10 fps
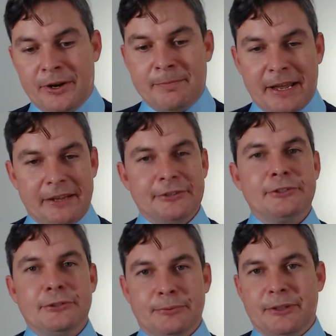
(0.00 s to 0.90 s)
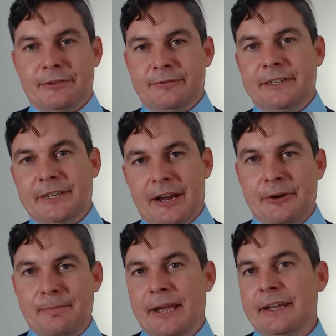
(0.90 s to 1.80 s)
of my issues with the
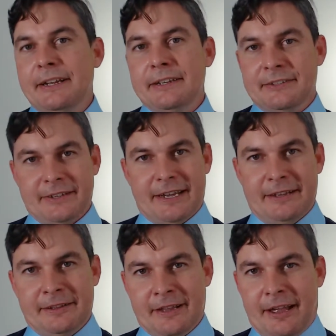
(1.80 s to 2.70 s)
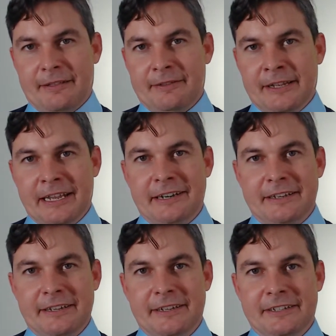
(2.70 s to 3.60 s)
Vtiger paid is that a lot of
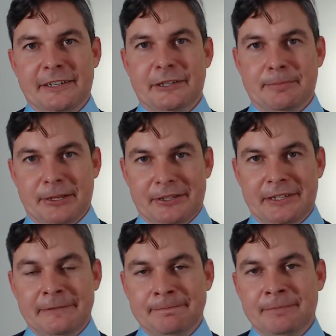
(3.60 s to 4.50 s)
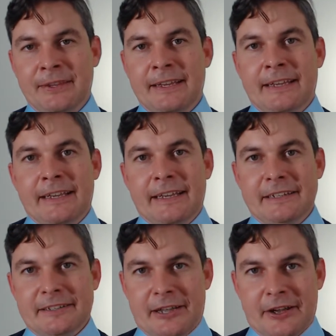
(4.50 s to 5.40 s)
the extensibility
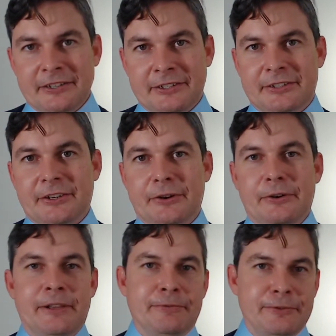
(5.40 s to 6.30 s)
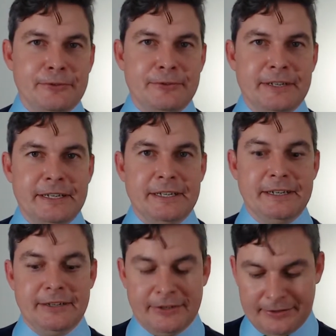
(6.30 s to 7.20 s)
is lost. So if you
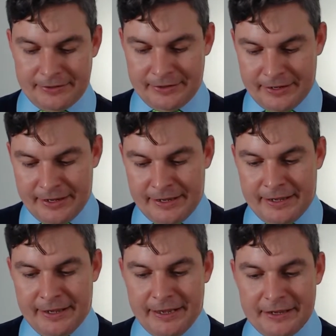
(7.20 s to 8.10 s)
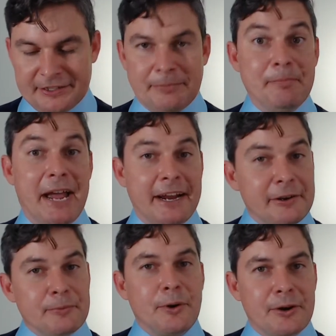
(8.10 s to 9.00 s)
need some
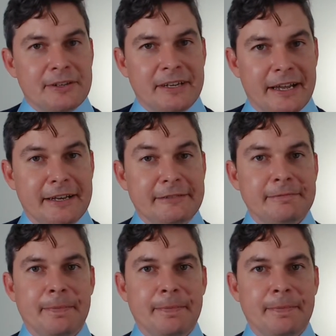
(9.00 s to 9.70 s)
backend work done,